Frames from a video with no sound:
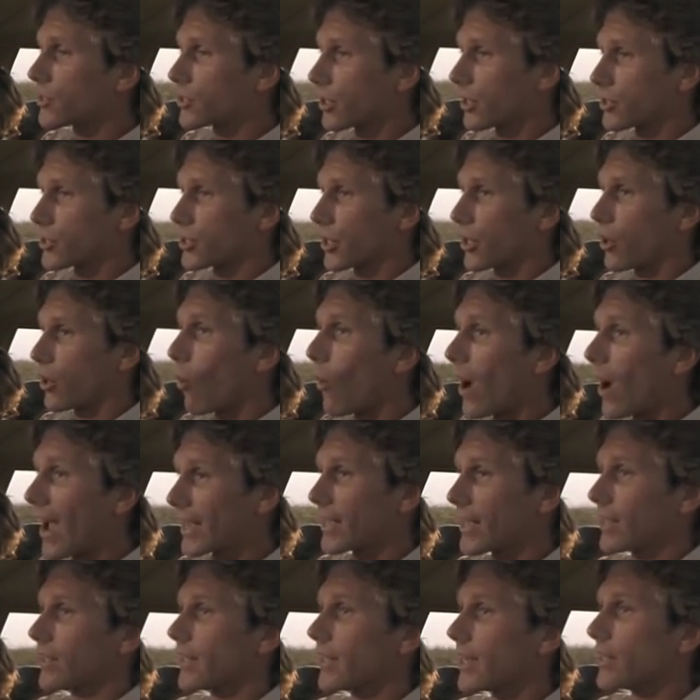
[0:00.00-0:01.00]
Blood starts to
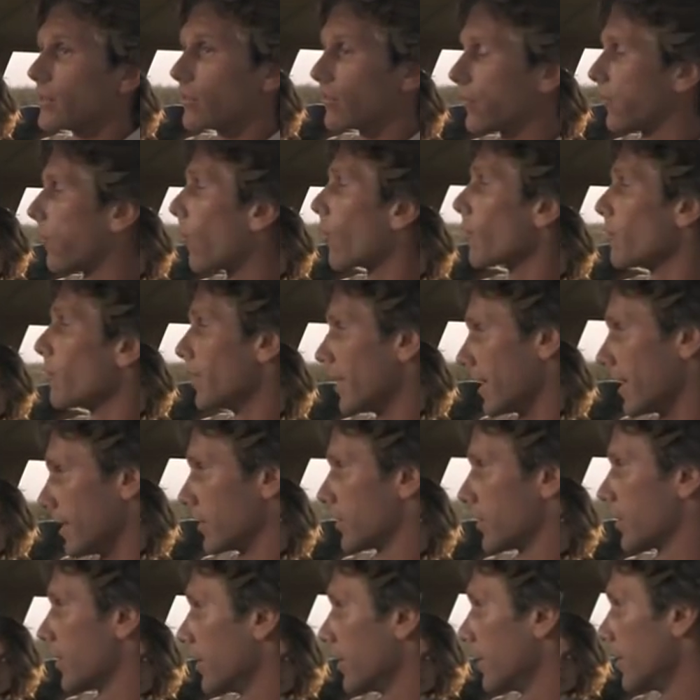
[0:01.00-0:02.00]
coagulate in 4
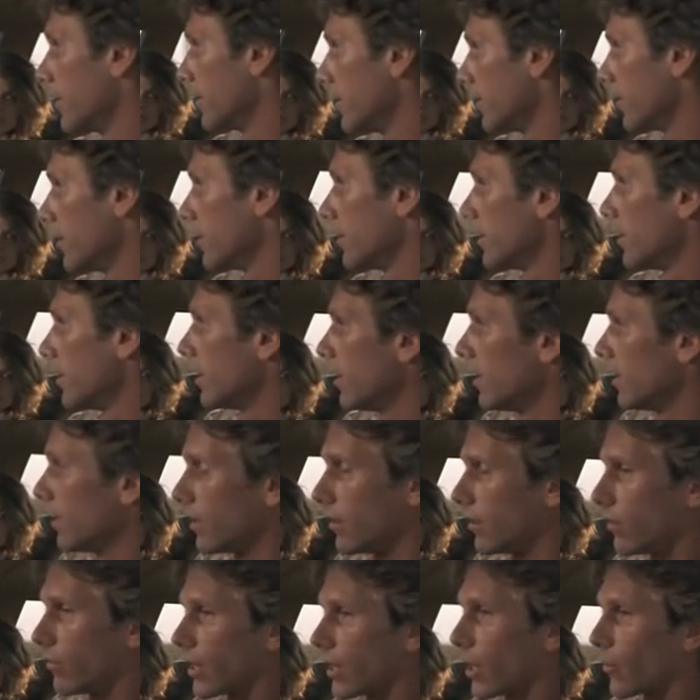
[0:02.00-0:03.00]
minutes.
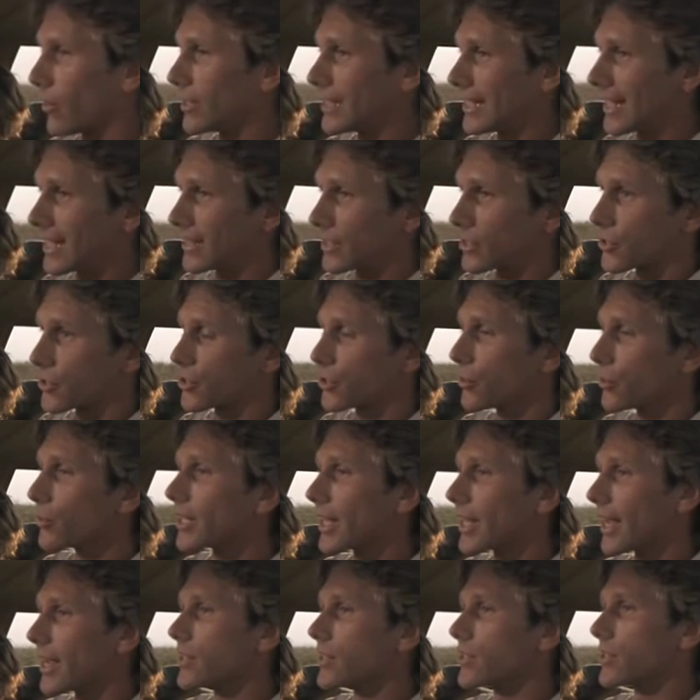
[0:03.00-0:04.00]
When I went to get
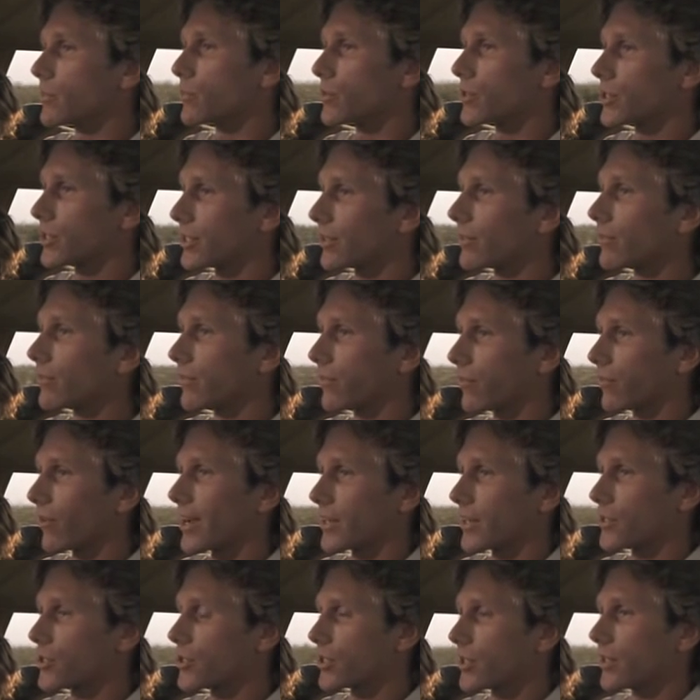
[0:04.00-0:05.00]
the suitcase, it was still
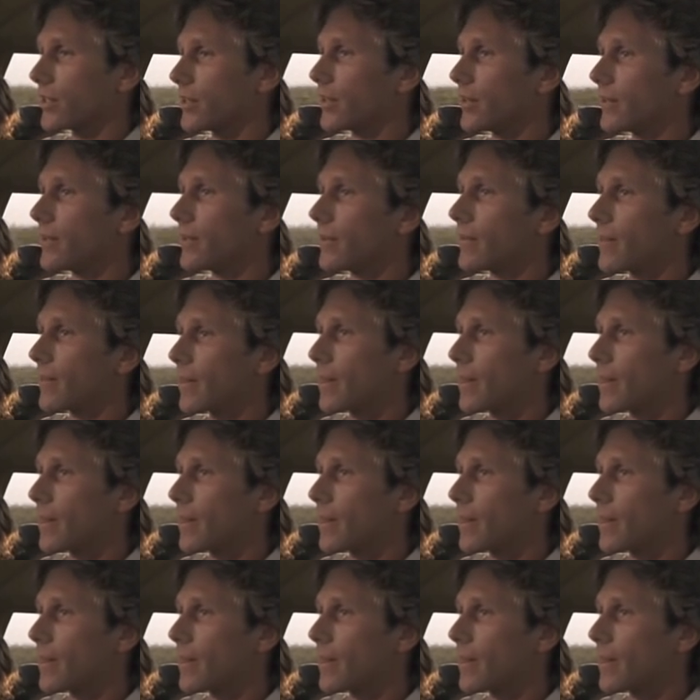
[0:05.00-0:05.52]
fresh.